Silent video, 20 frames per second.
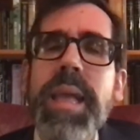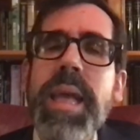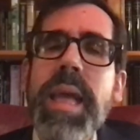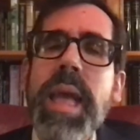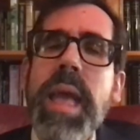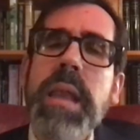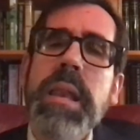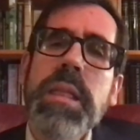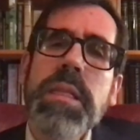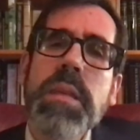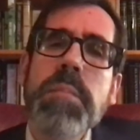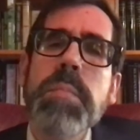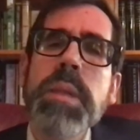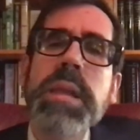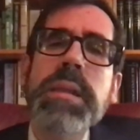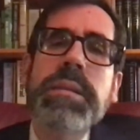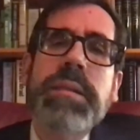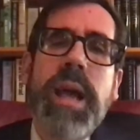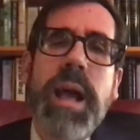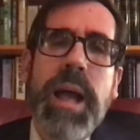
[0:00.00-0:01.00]
And in the
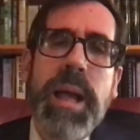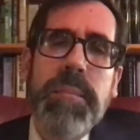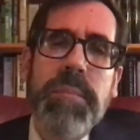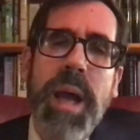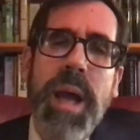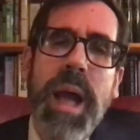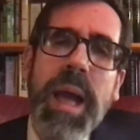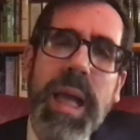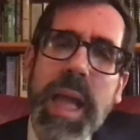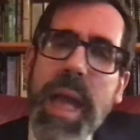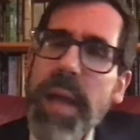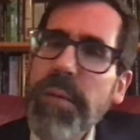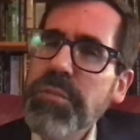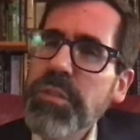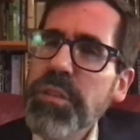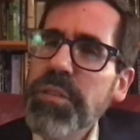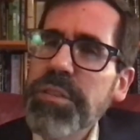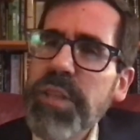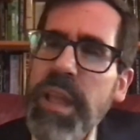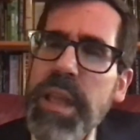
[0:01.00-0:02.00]
meantime, I have
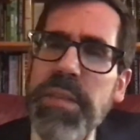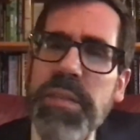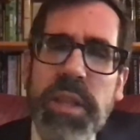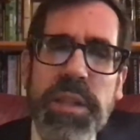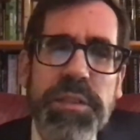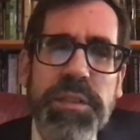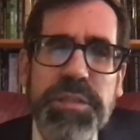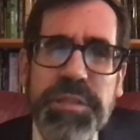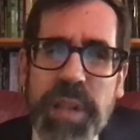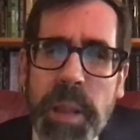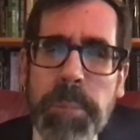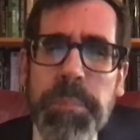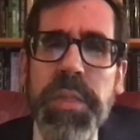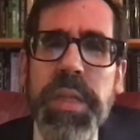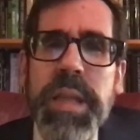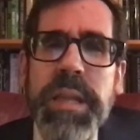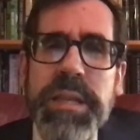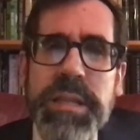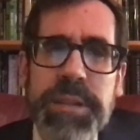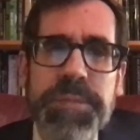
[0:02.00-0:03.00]
to say that
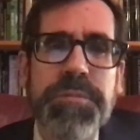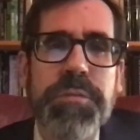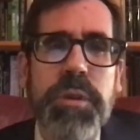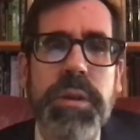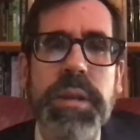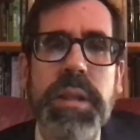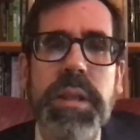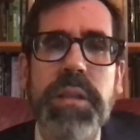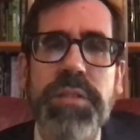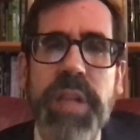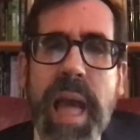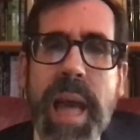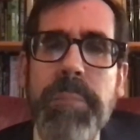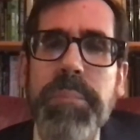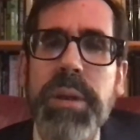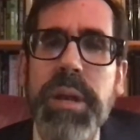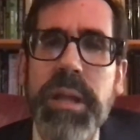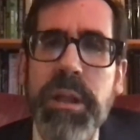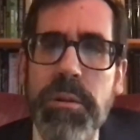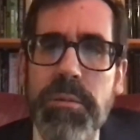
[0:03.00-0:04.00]
something different is
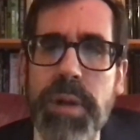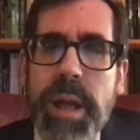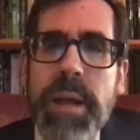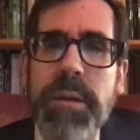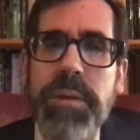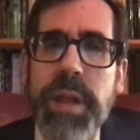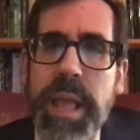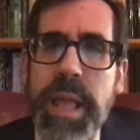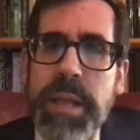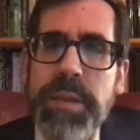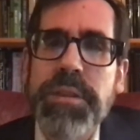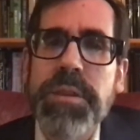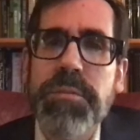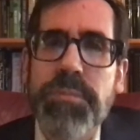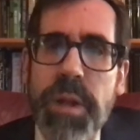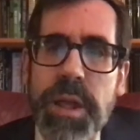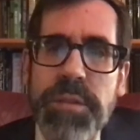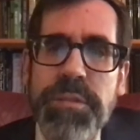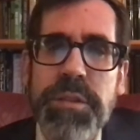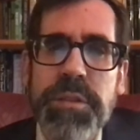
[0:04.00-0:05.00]
happening around
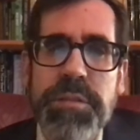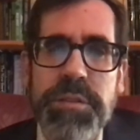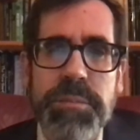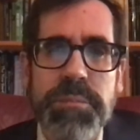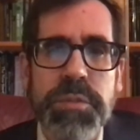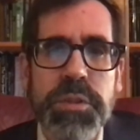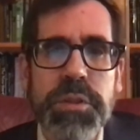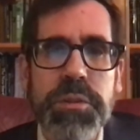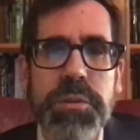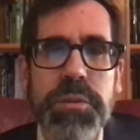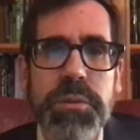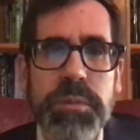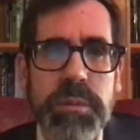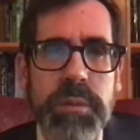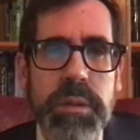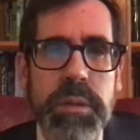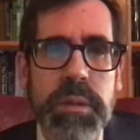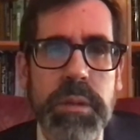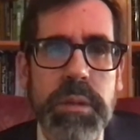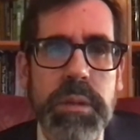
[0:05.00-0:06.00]
anti-racism, too.
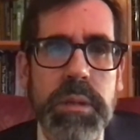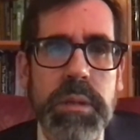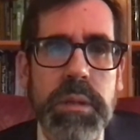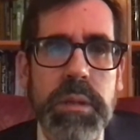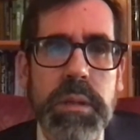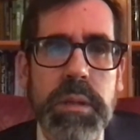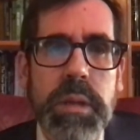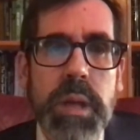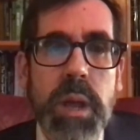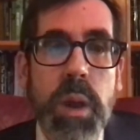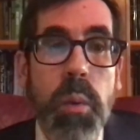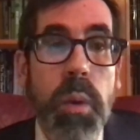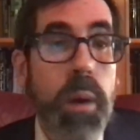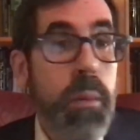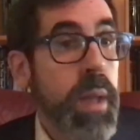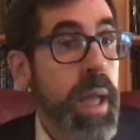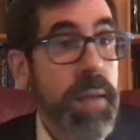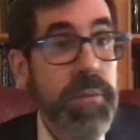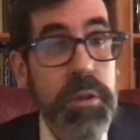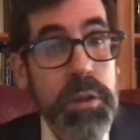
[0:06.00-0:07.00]
While
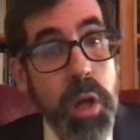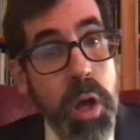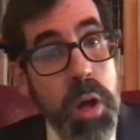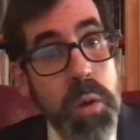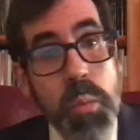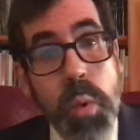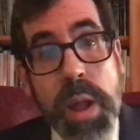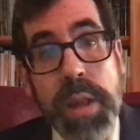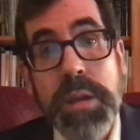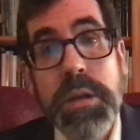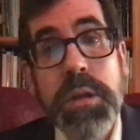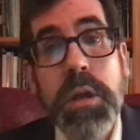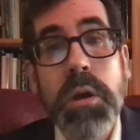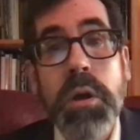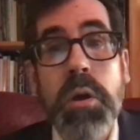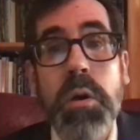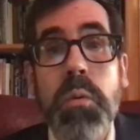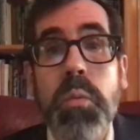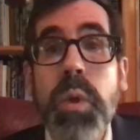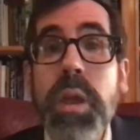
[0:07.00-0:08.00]
we have a long way to
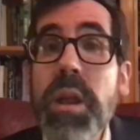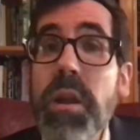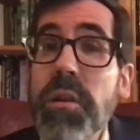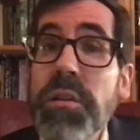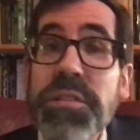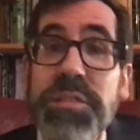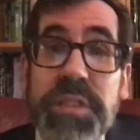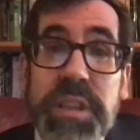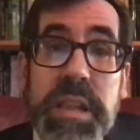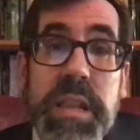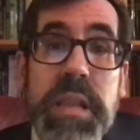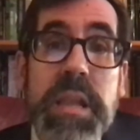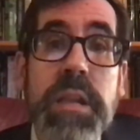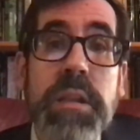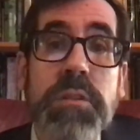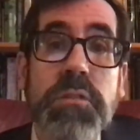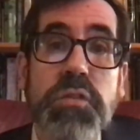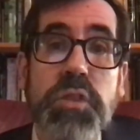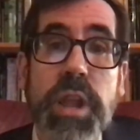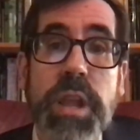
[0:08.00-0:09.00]
go, we are
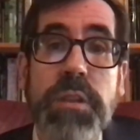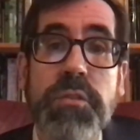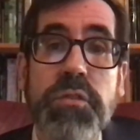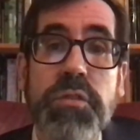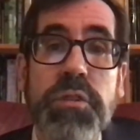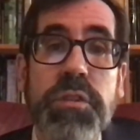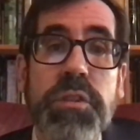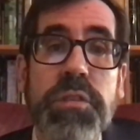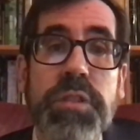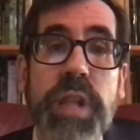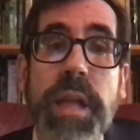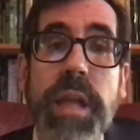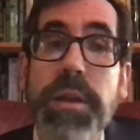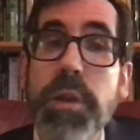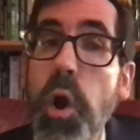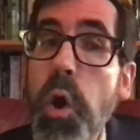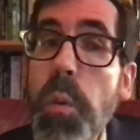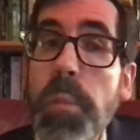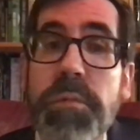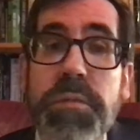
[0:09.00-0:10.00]
seeing changes and
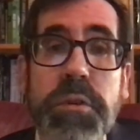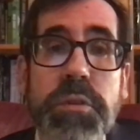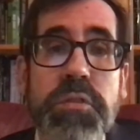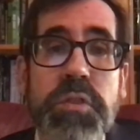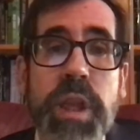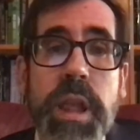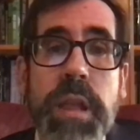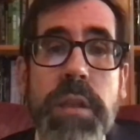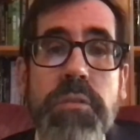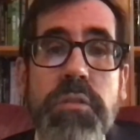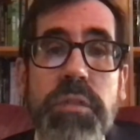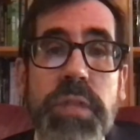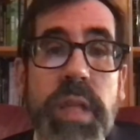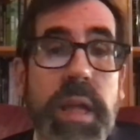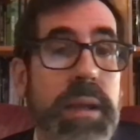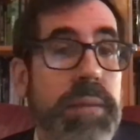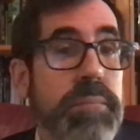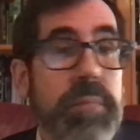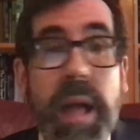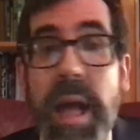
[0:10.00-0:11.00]
hope for change
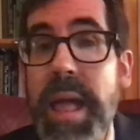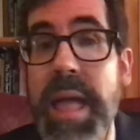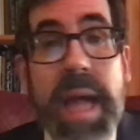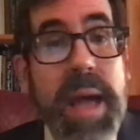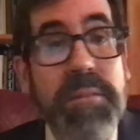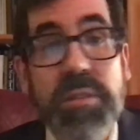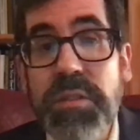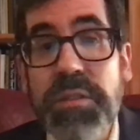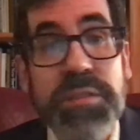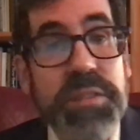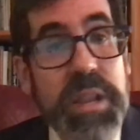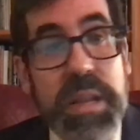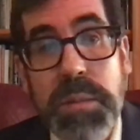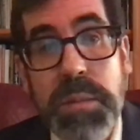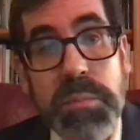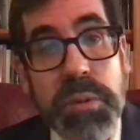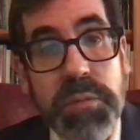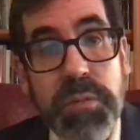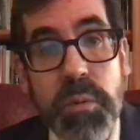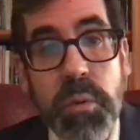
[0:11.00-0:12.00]
that I haven't seen
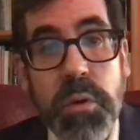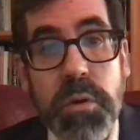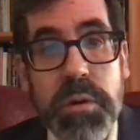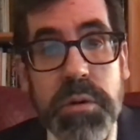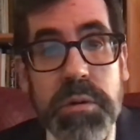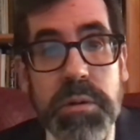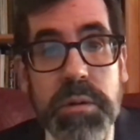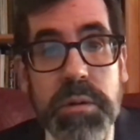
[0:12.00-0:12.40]
before.